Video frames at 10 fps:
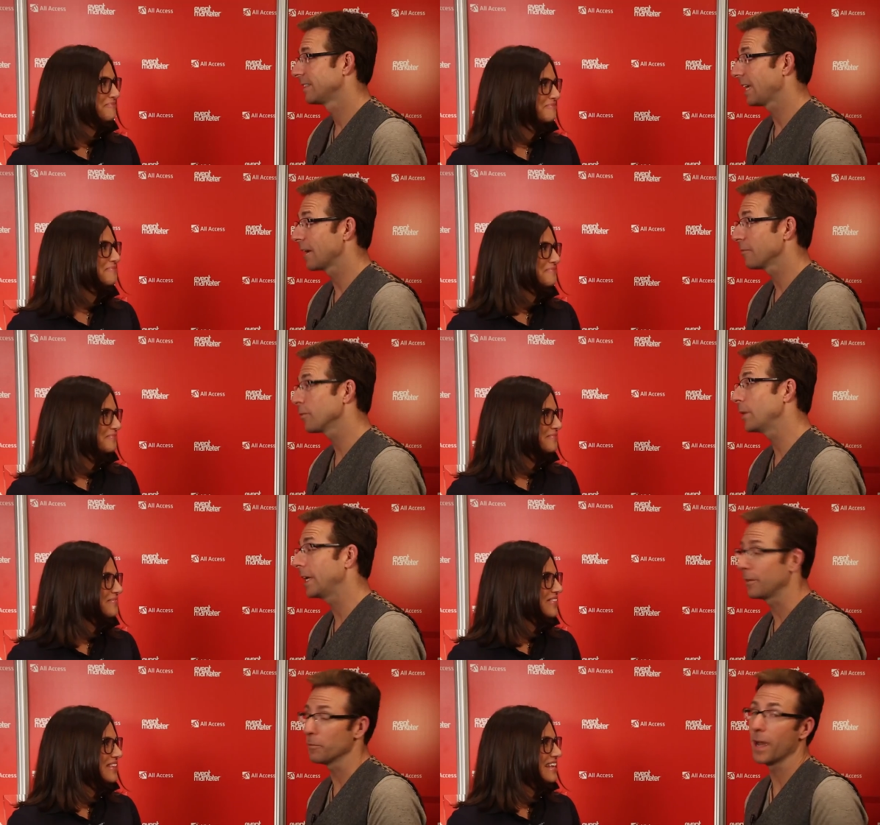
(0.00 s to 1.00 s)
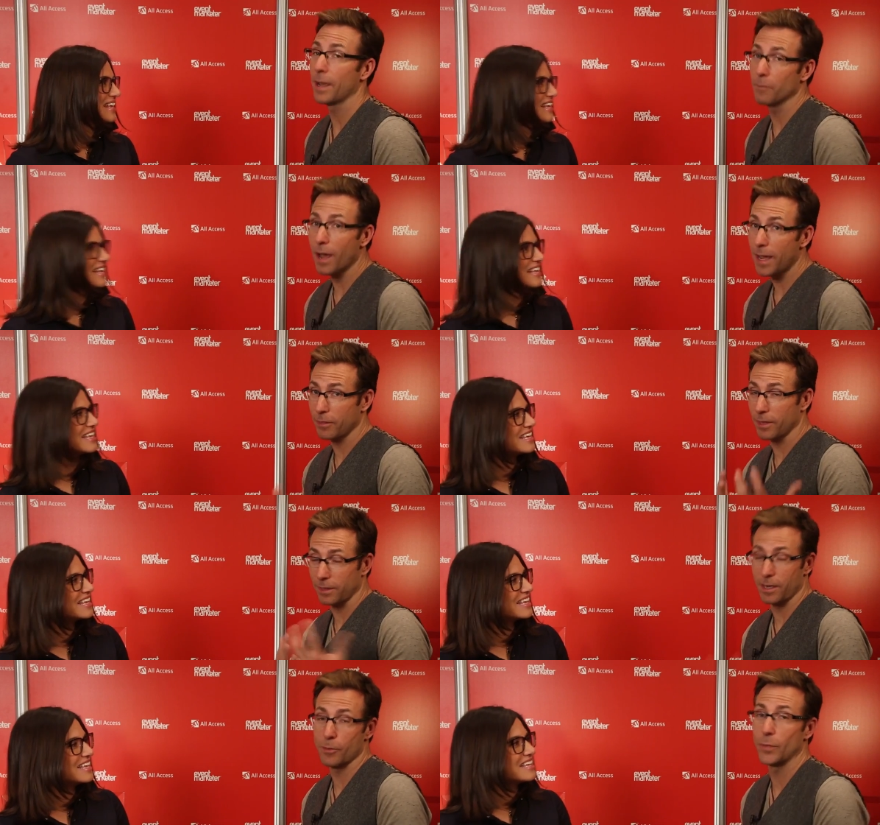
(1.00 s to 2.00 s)
Speaker 1: Yeah, and for me, my, my
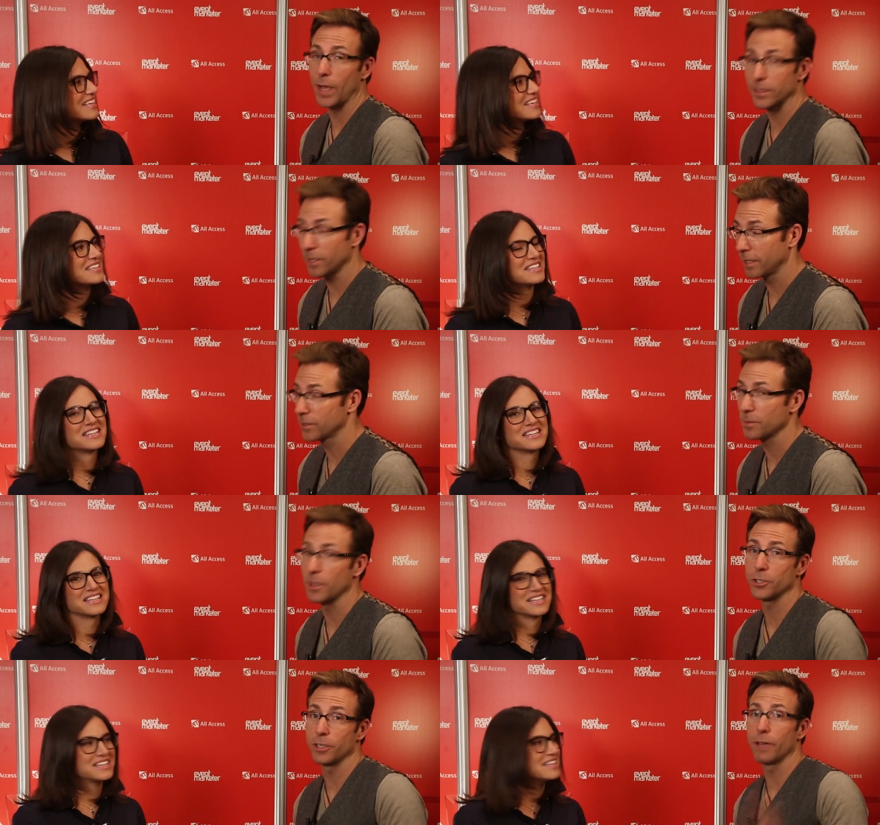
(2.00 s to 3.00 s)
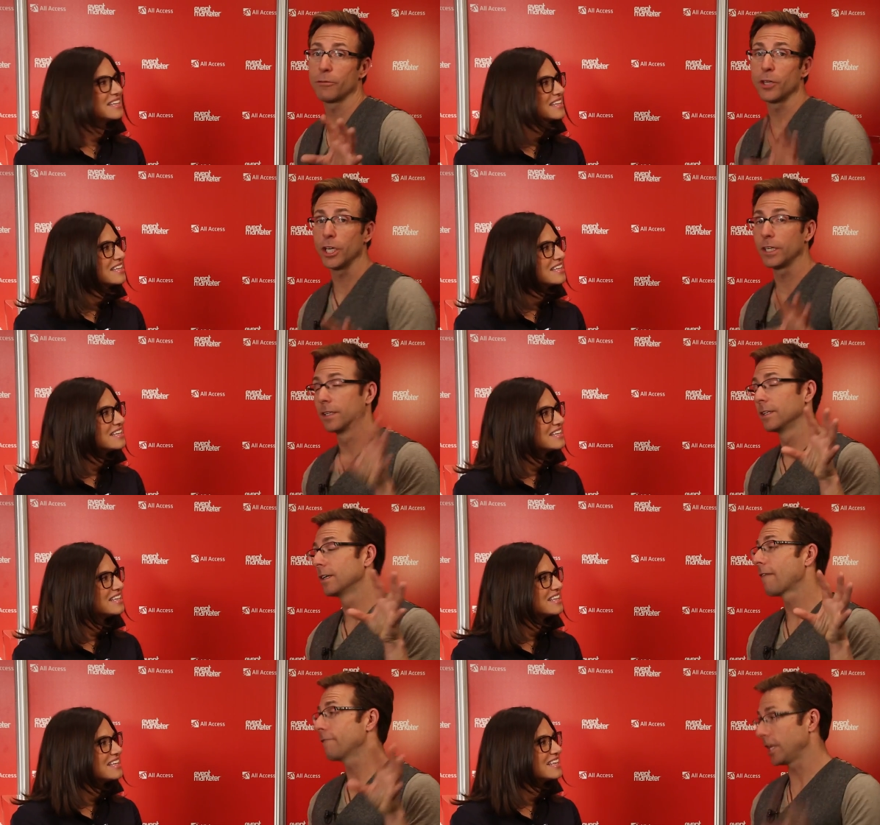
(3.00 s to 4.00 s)
thing that I would pass on is to make sure you have good
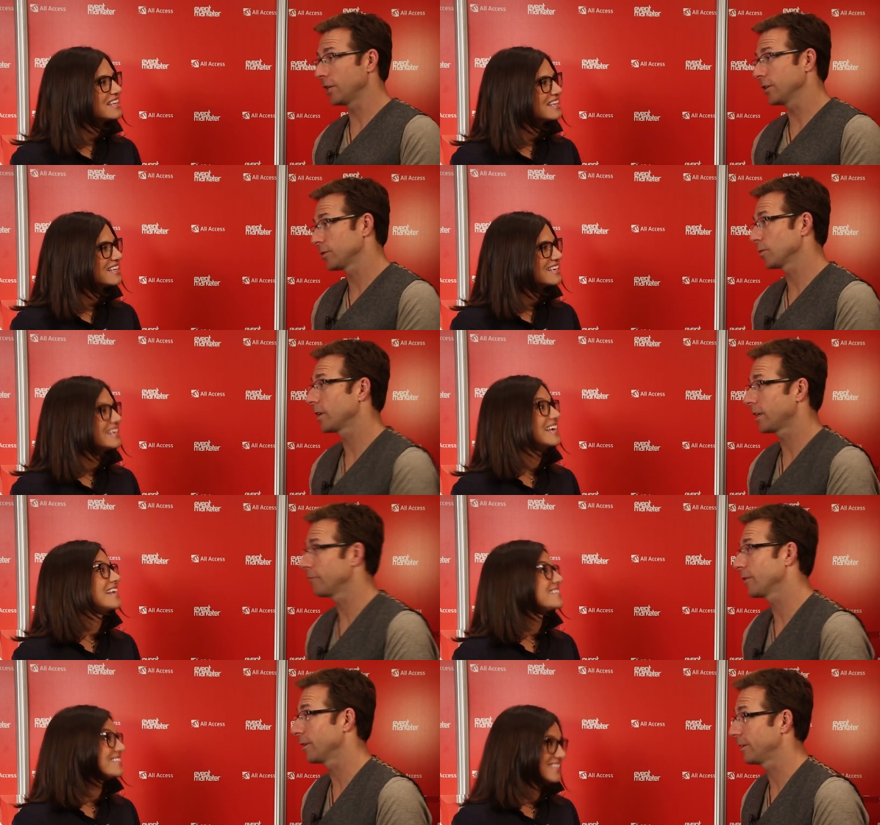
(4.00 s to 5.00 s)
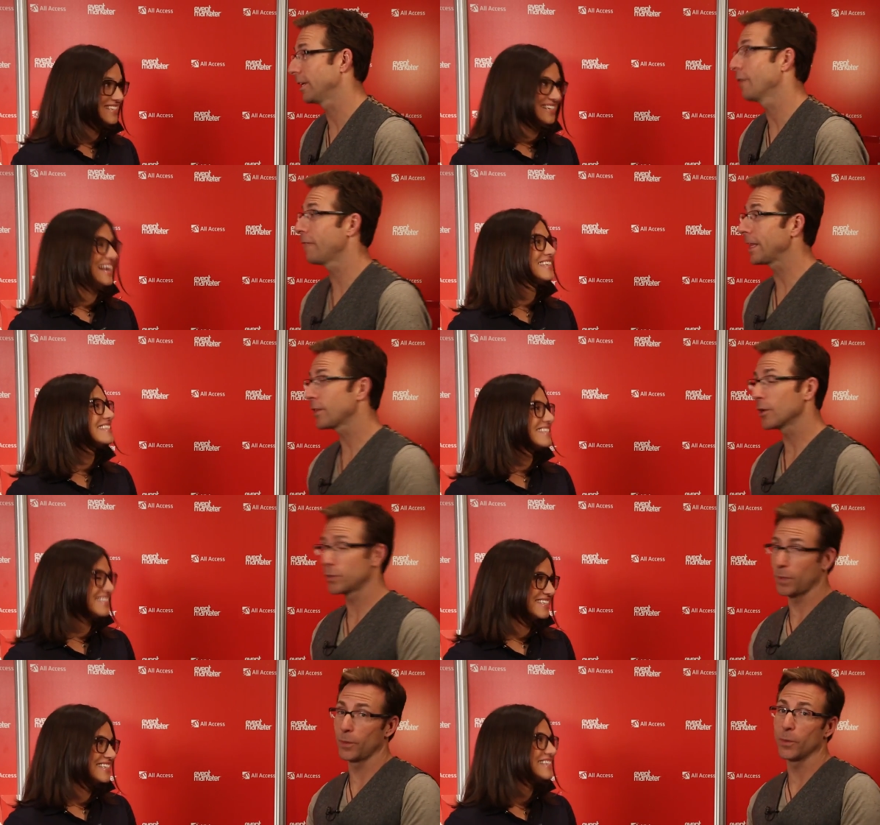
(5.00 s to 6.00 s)
vendors working yes. for you. You know, yes. vet
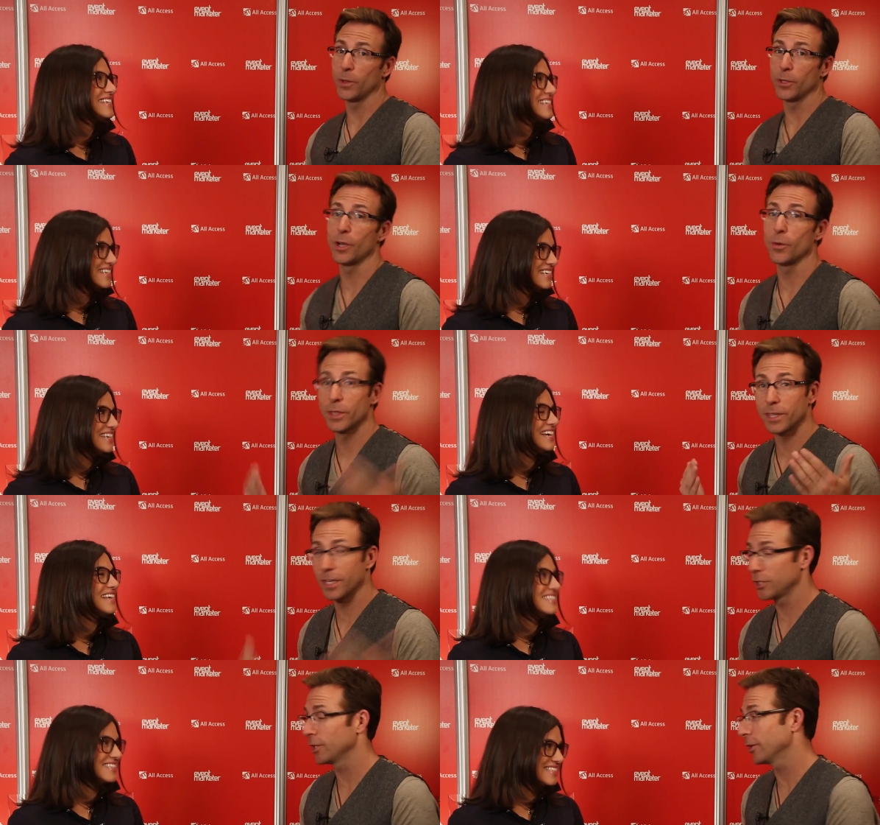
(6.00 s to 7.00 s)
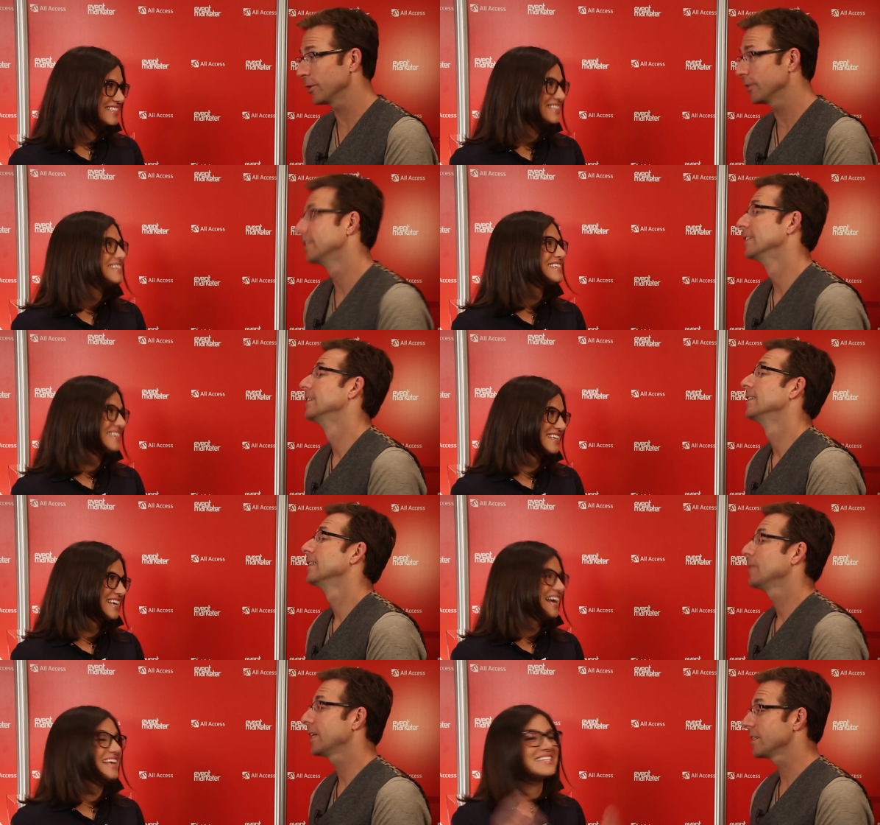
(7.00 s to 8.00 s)
those people, know what yes. they do.
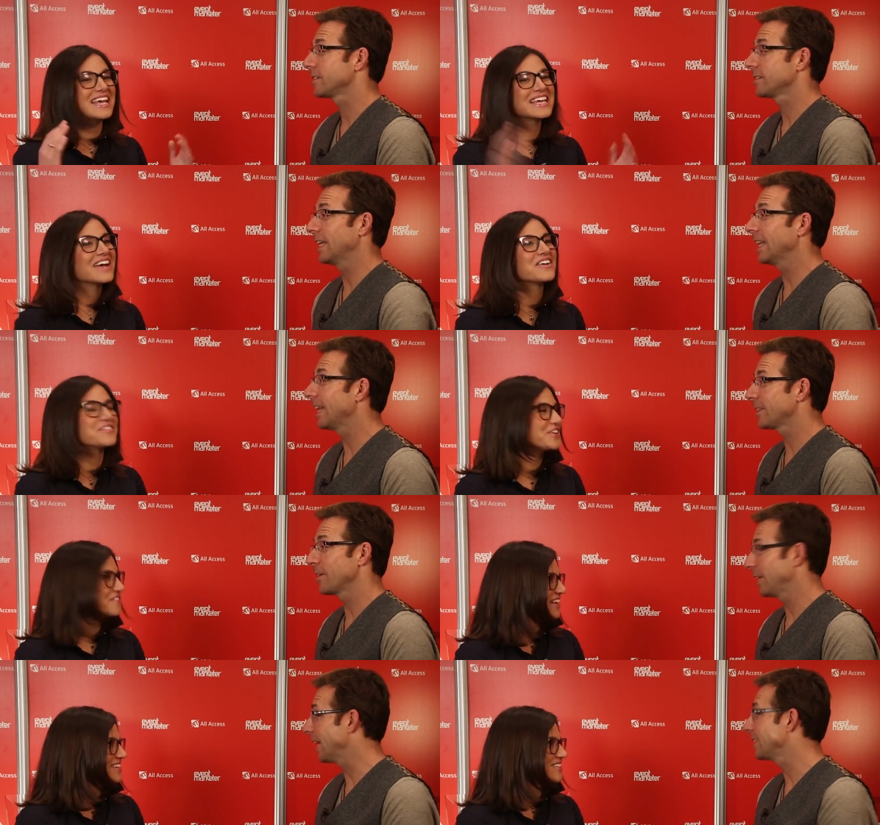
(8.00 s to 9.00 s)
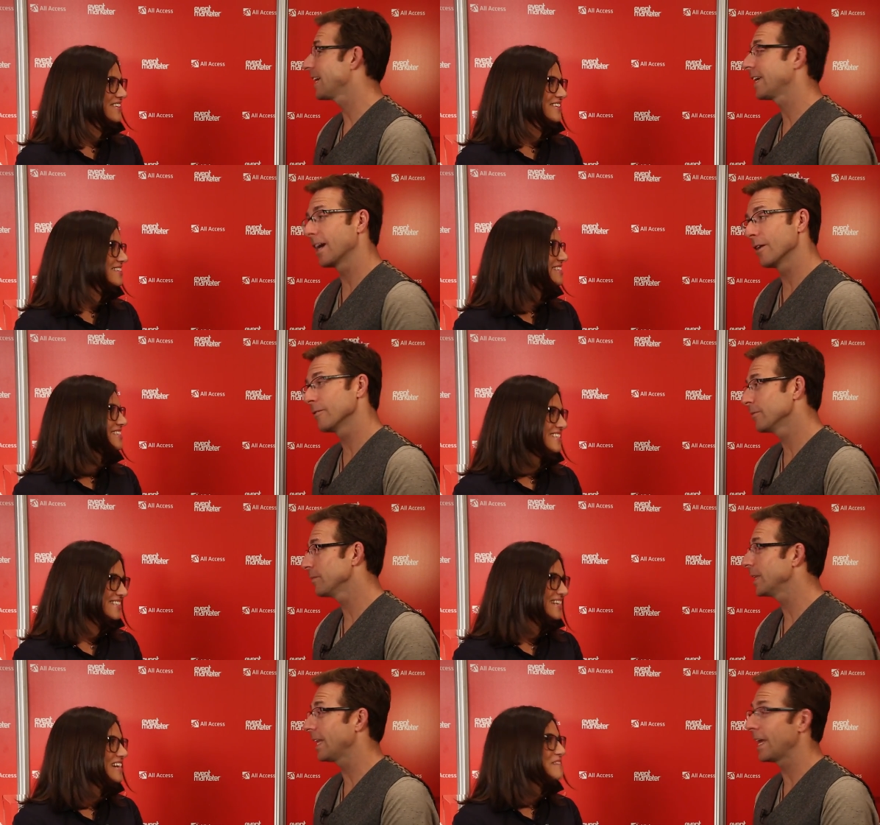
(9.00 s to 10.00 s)
Because, and take care and of your them, vendors. Yeah, take care of
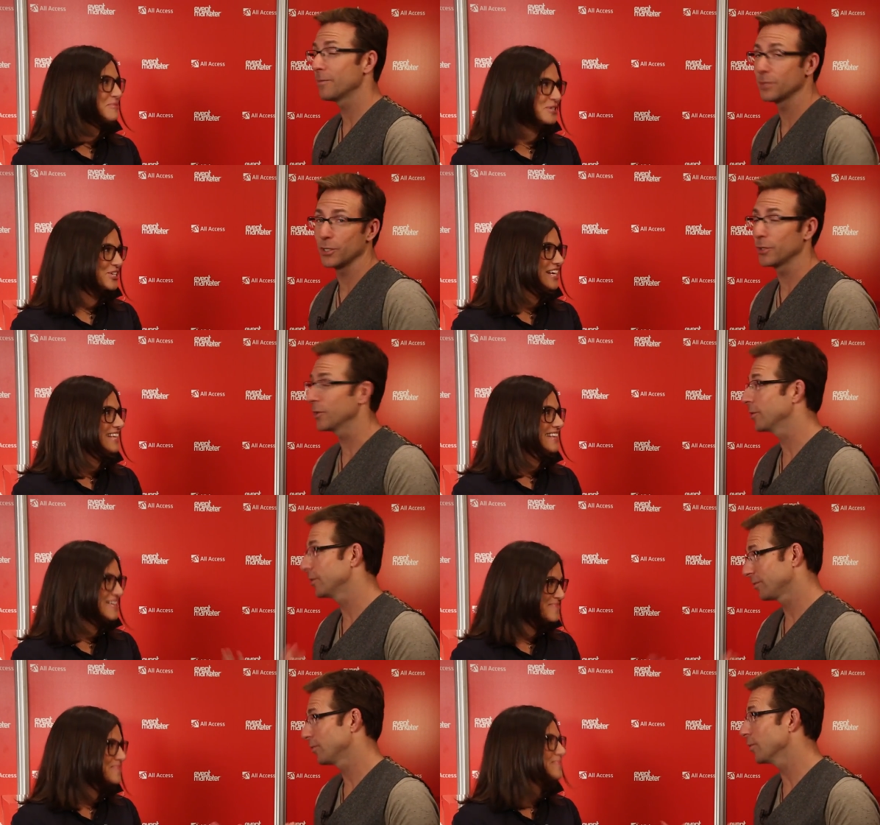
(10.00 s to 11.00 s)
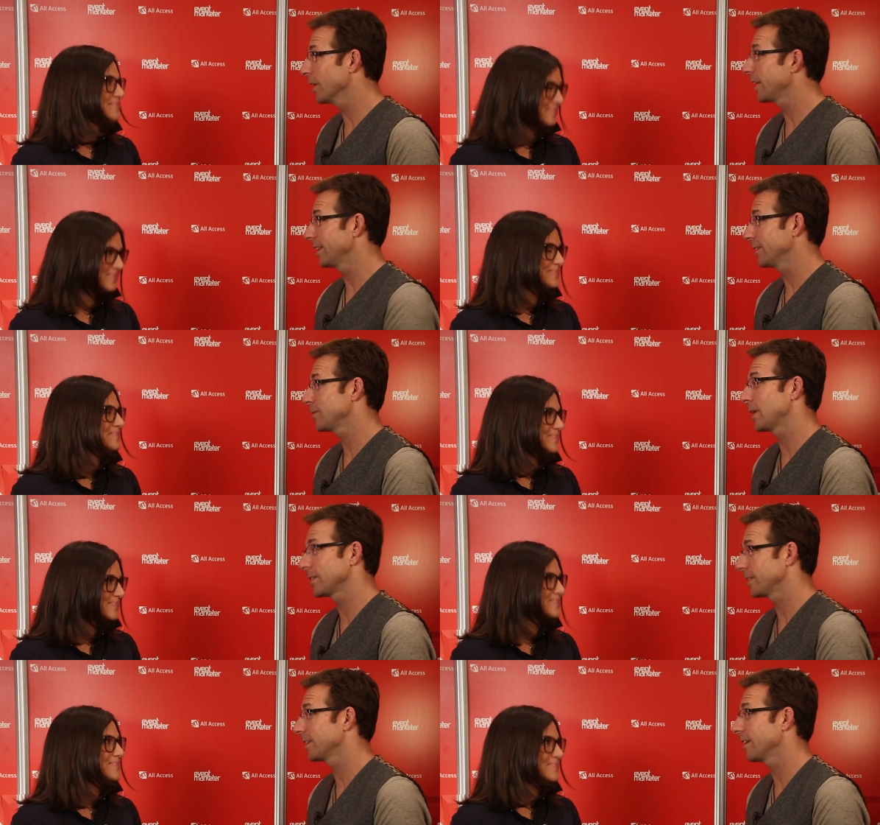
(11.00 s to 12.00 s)
them, but let them do them. work in the
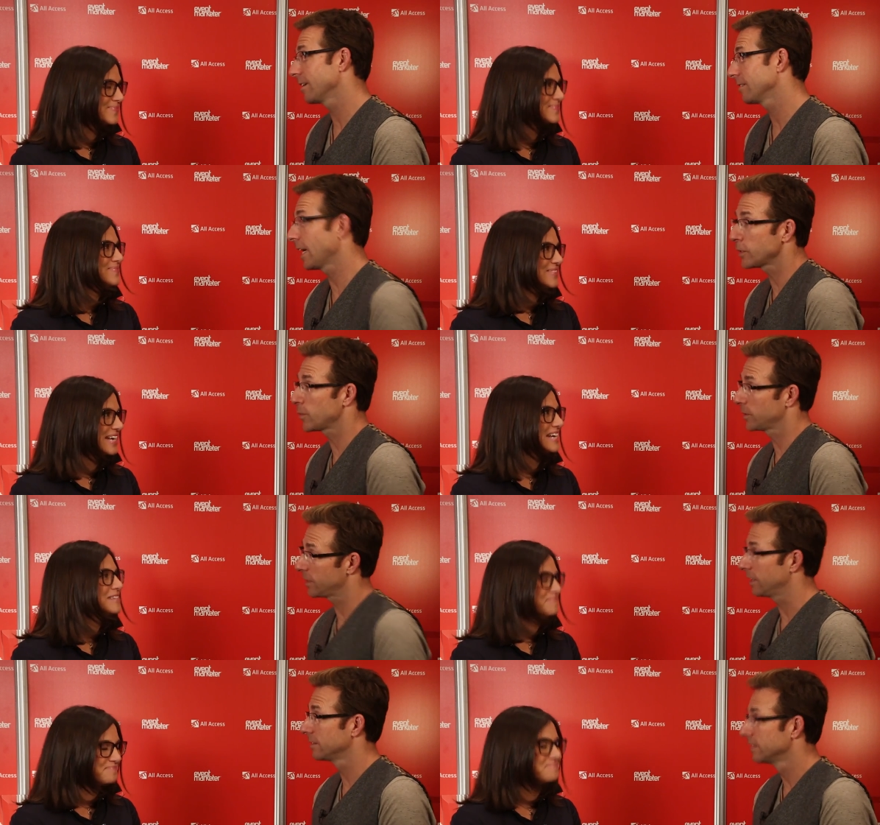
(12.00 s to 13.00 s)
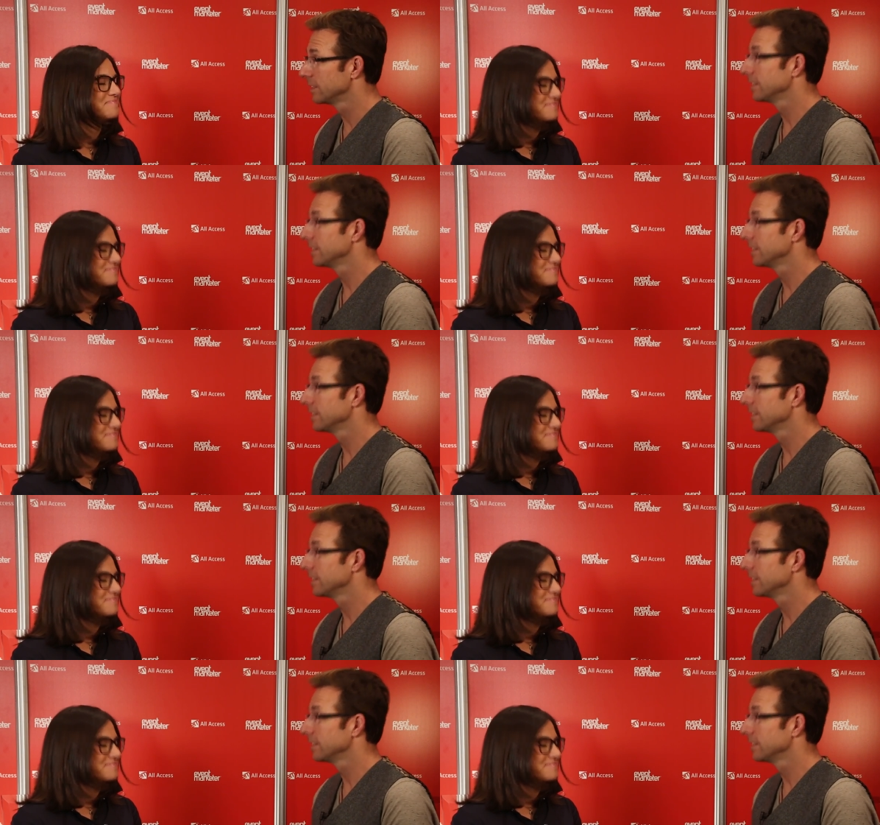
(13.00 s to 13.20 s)
space that they're experts yeah. in.